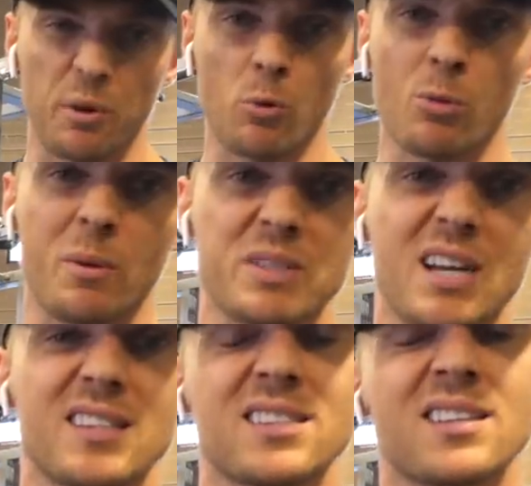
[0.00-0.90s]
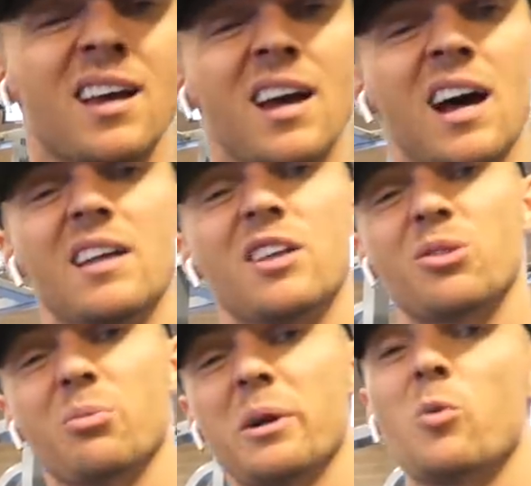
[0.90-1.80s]
three warm-up sets and
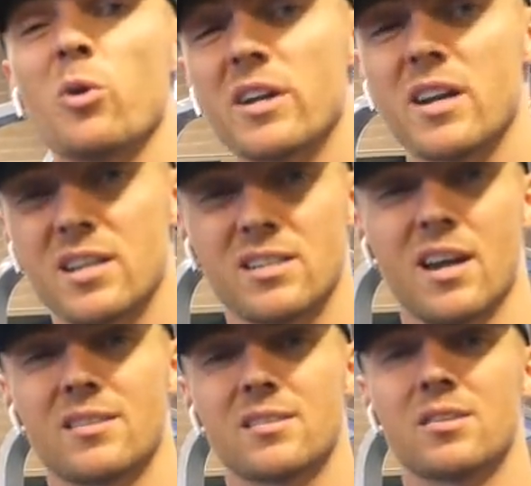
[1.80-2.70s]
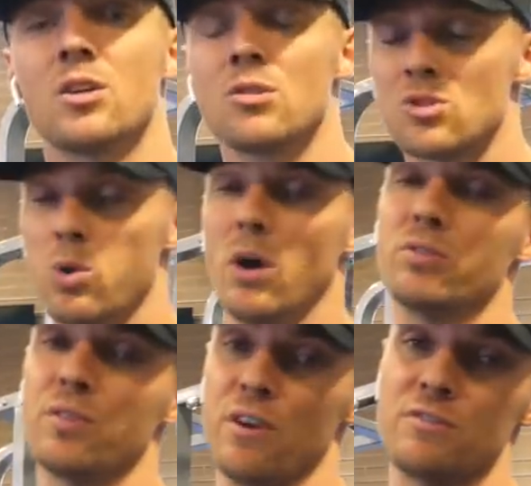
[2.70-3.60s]
then three working sets,
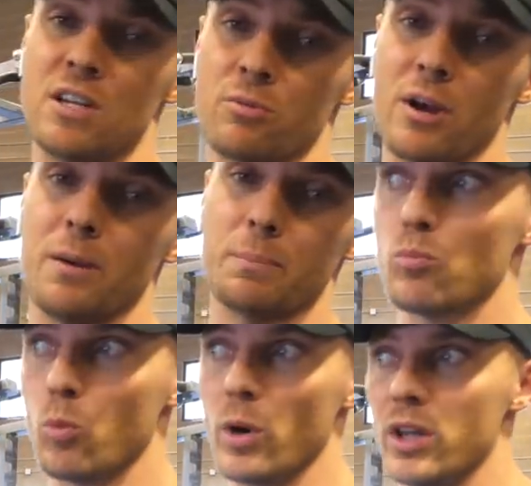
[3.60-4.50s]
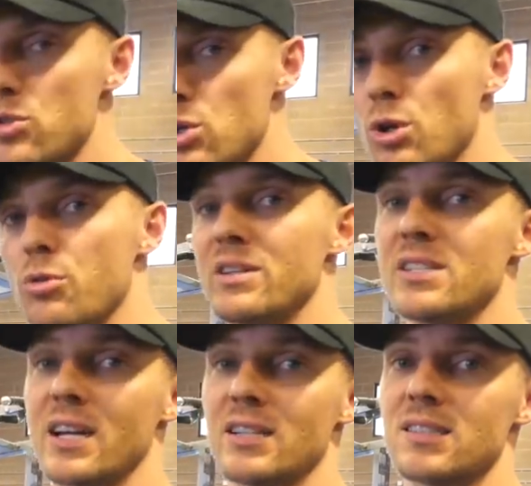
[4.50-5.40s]
12 to 15 rep with two to three
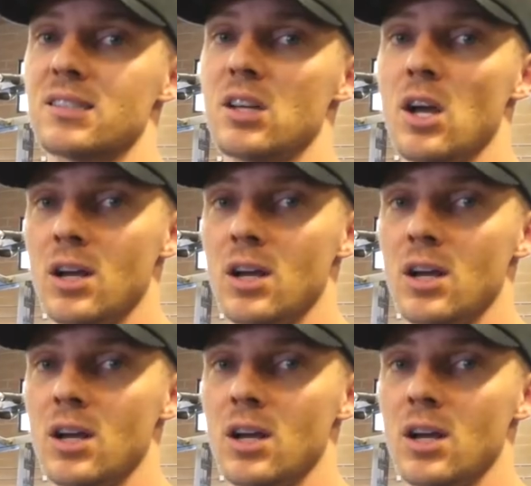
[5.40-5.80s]
seconds